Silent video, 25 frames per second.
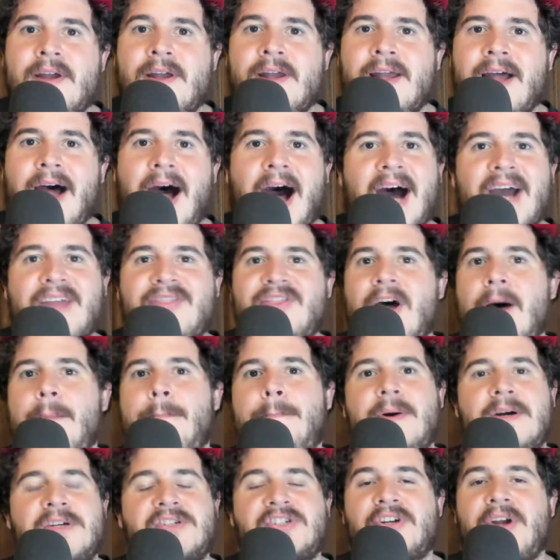I thought
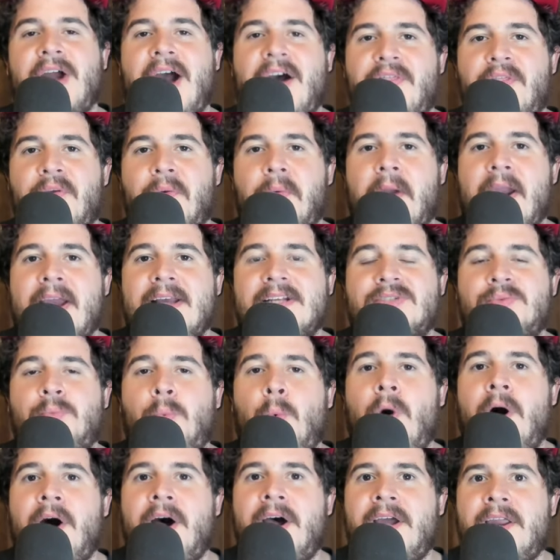Buescher had the race
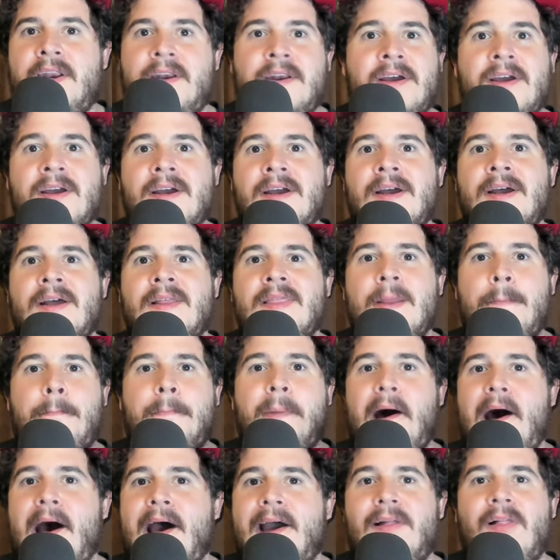won. The
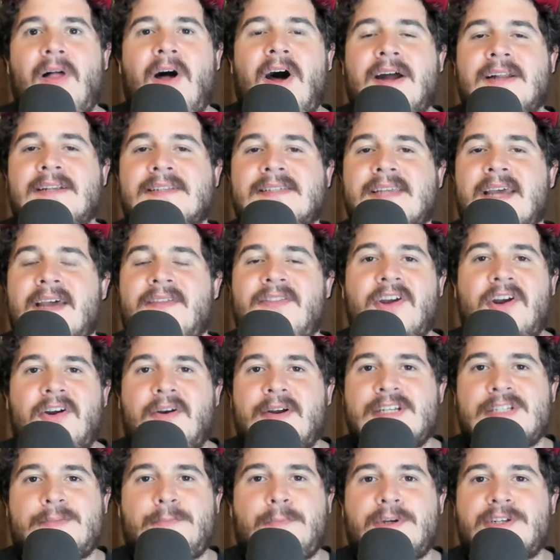pylon said that
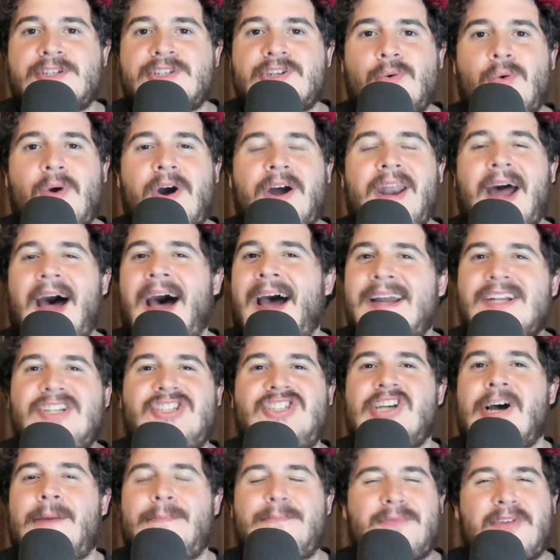Chris Buescher won. I
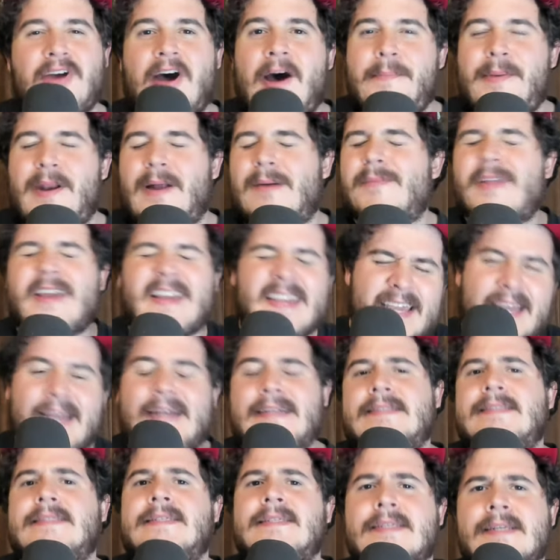jumped up and I'm like,
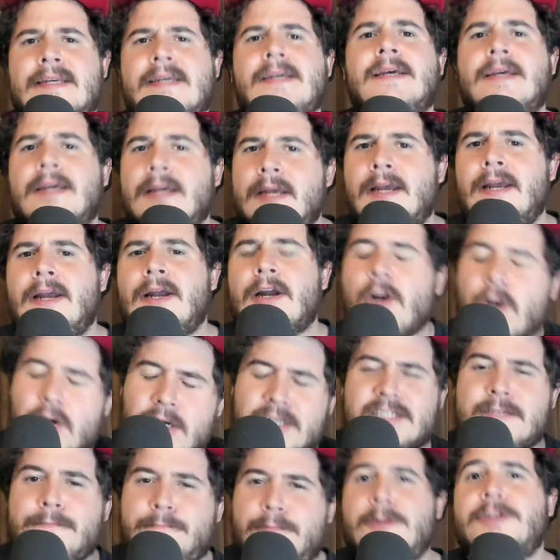yes,
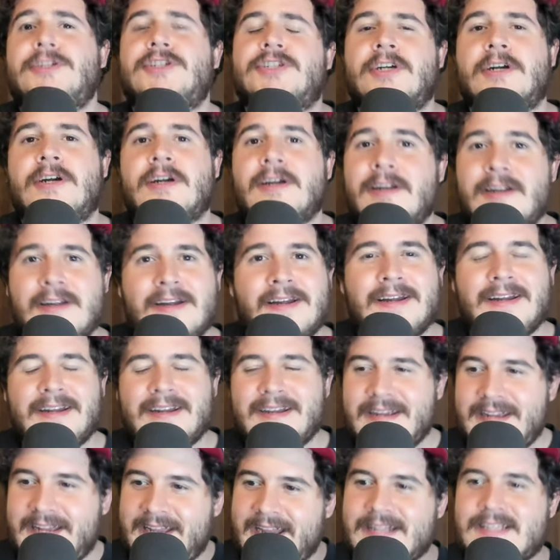Chris Buescher
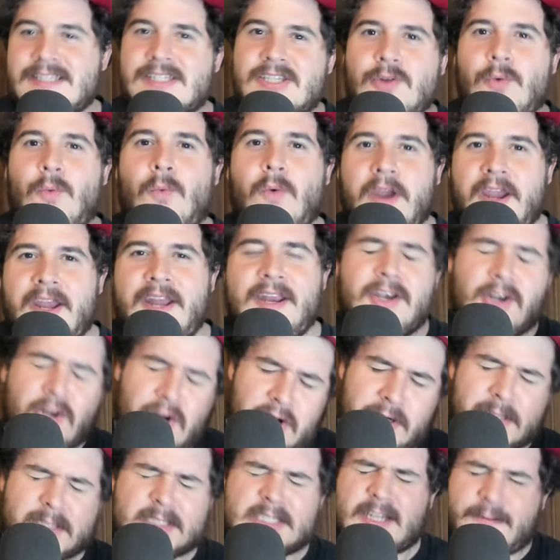gets the win.
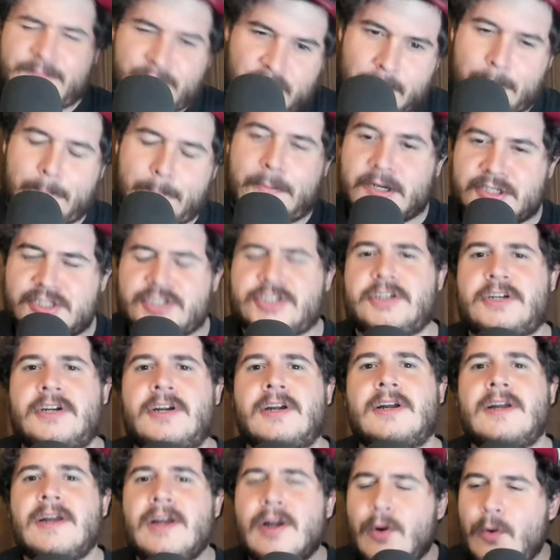Christopher Buescher
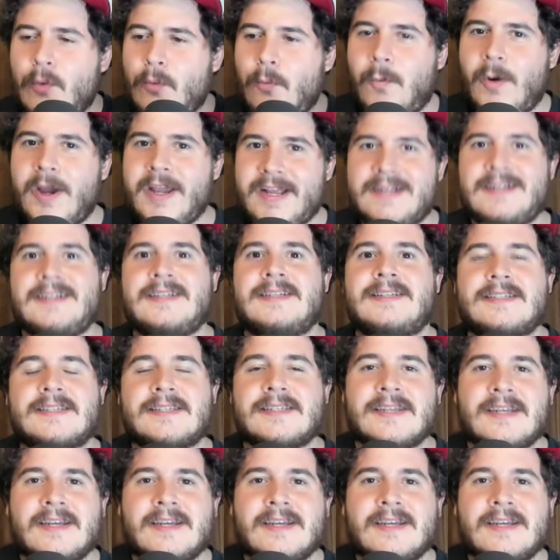wins